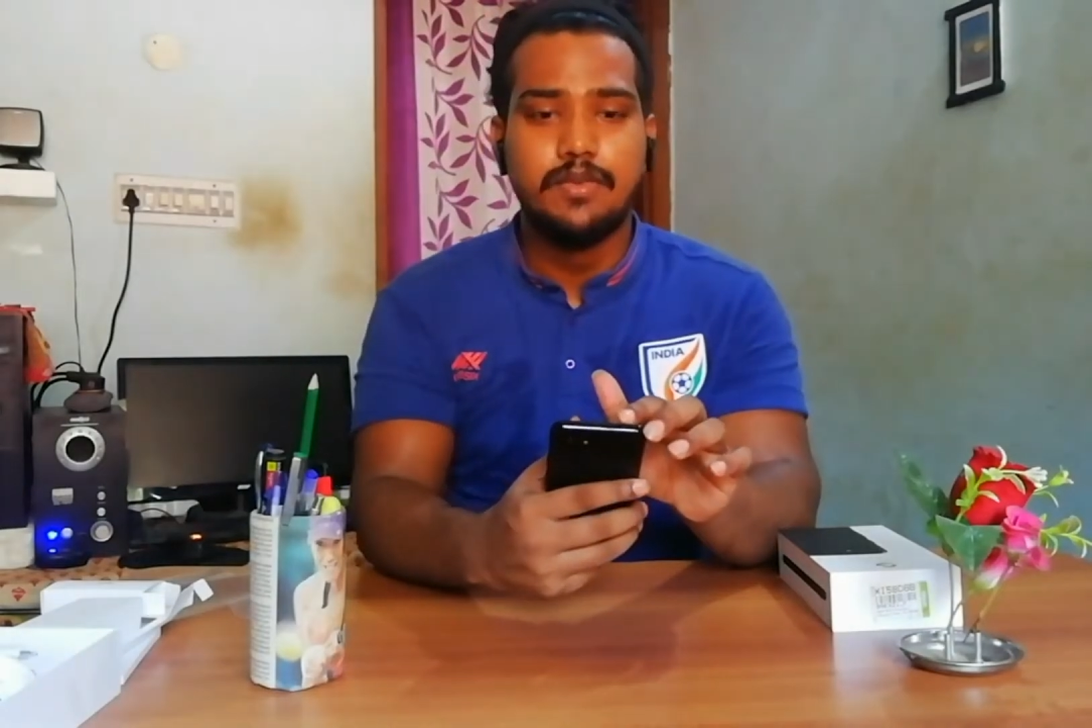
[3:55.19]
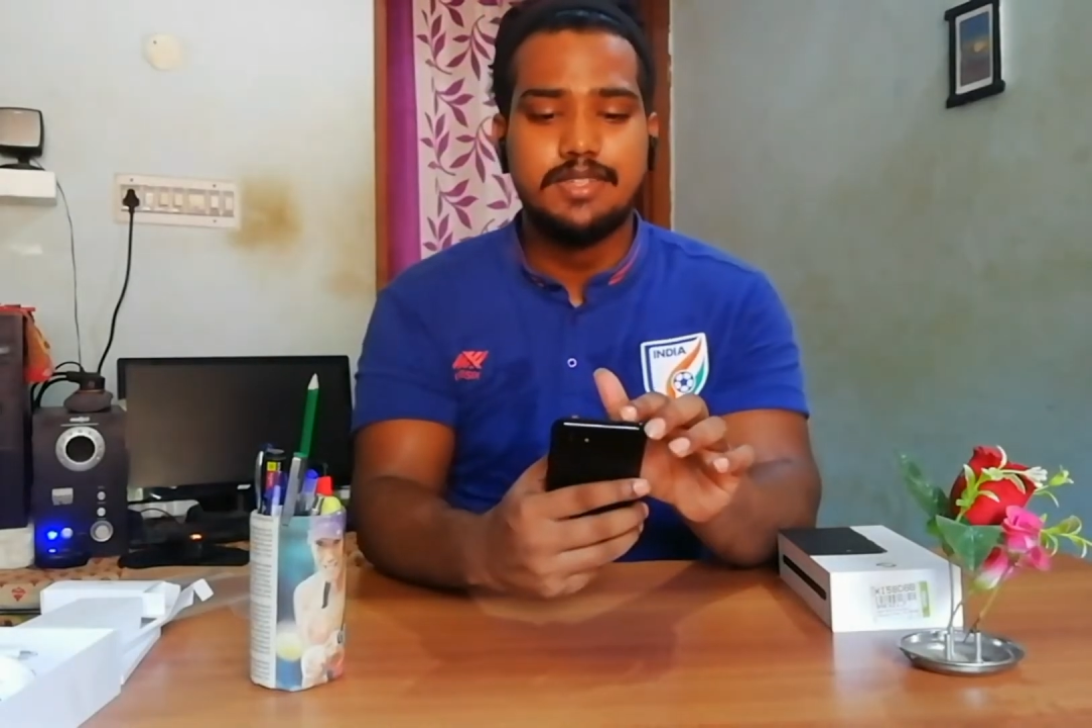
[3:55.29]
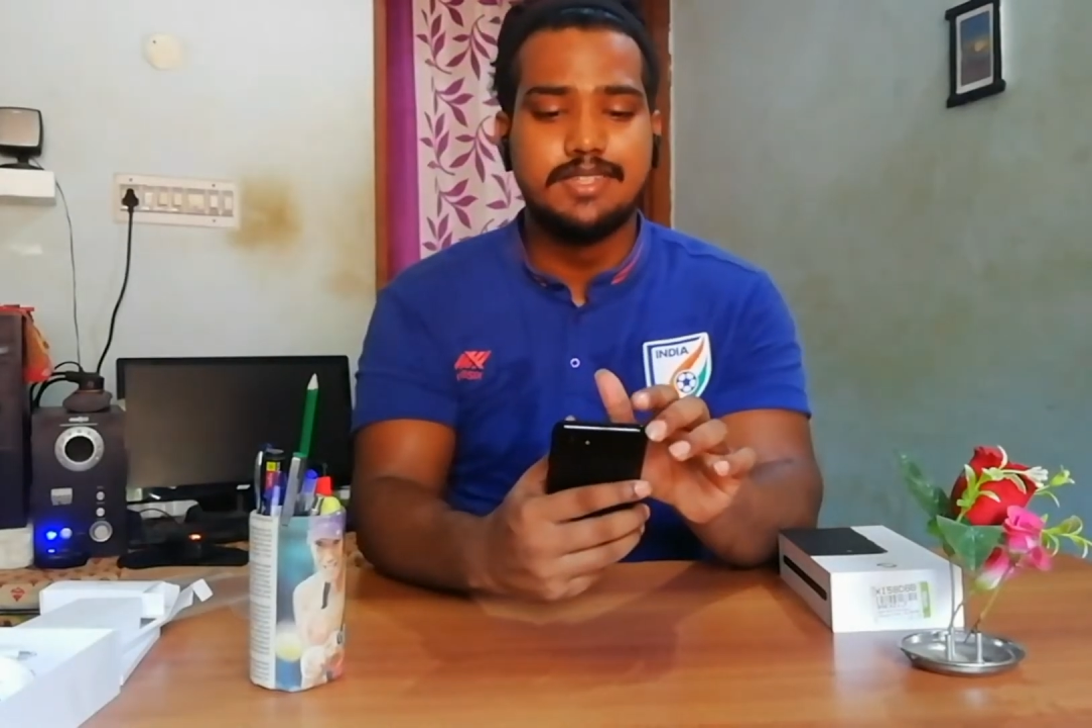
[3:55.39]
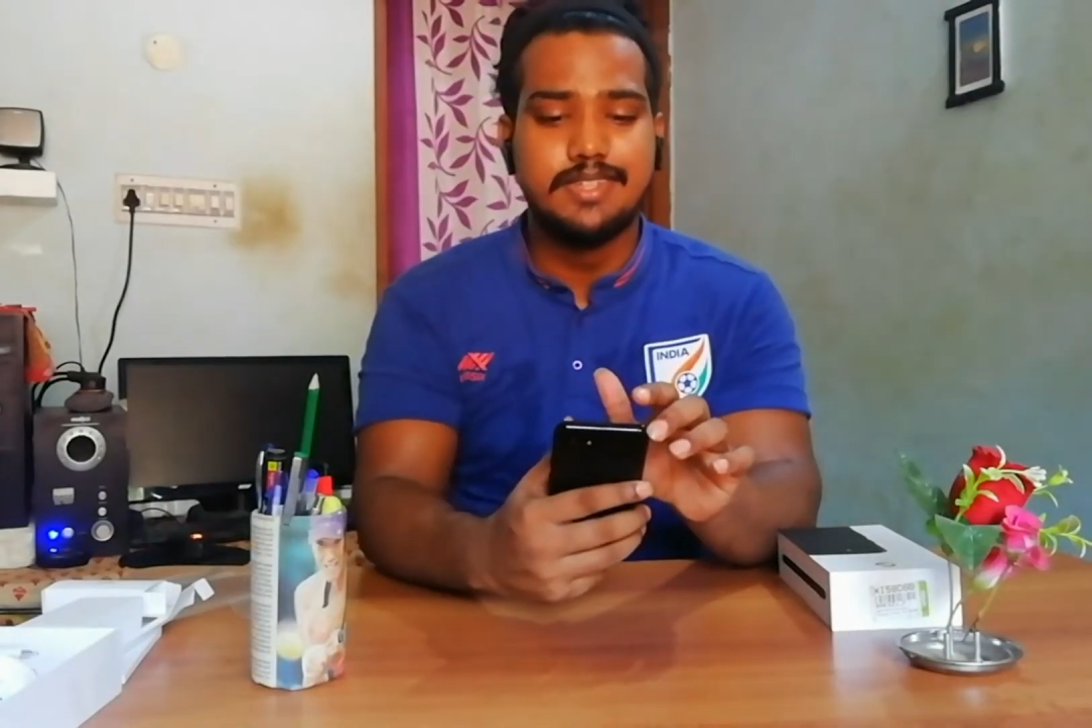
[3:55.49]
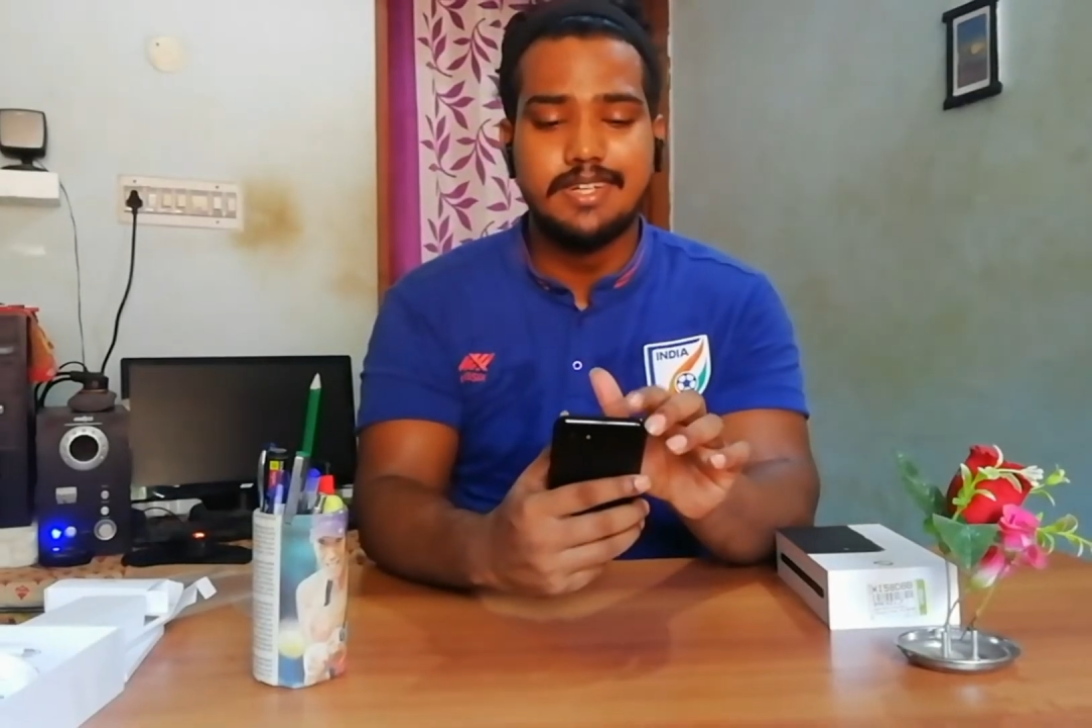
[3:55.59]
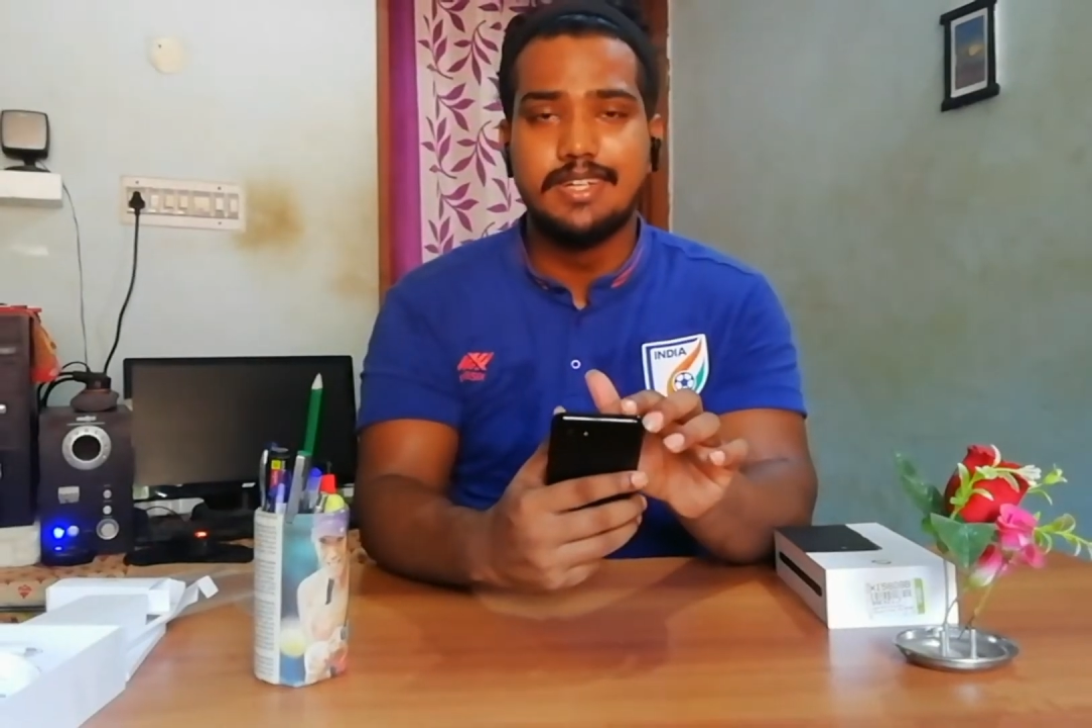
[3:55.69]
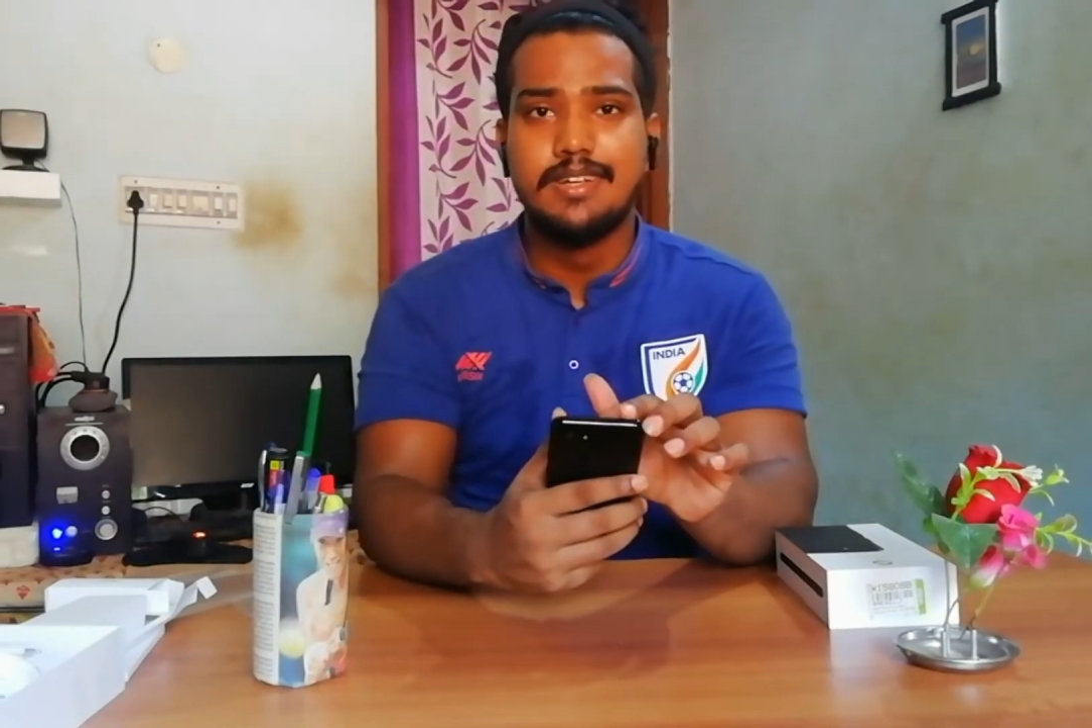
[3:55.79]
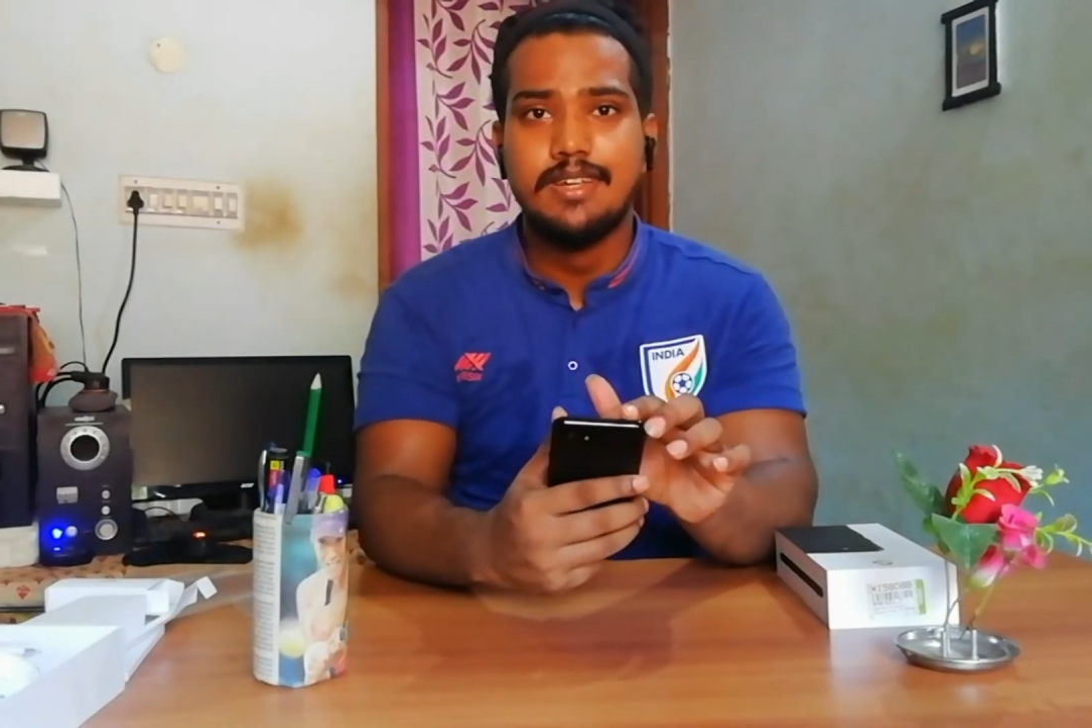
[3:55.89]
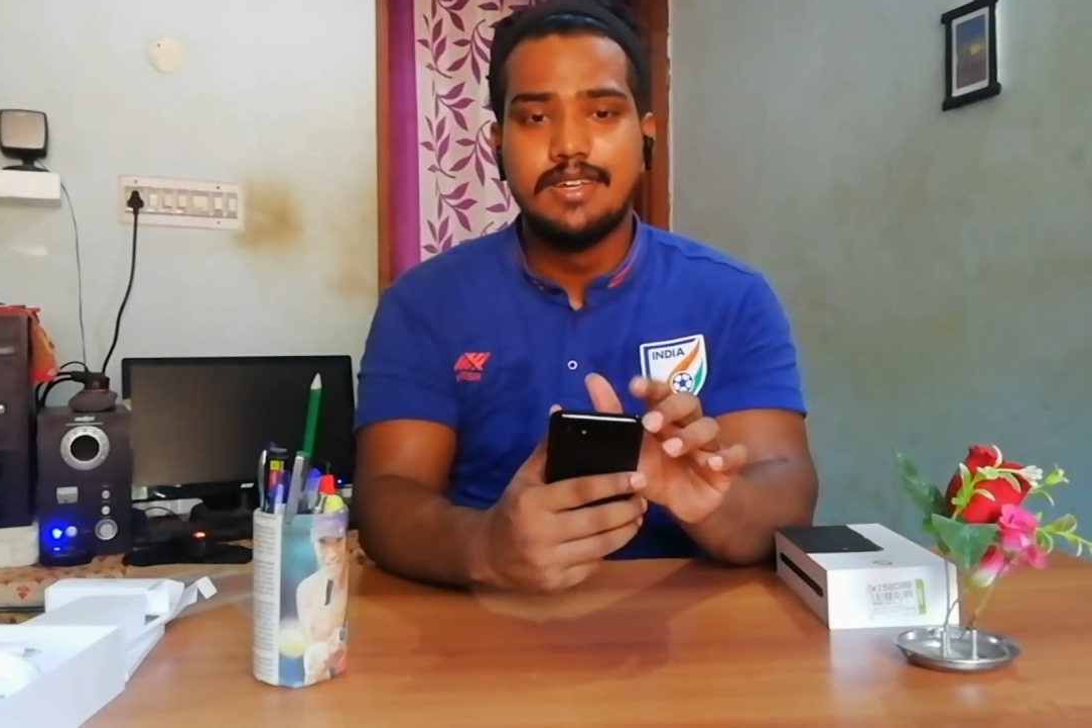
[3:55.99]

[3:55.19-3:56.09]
which is needed.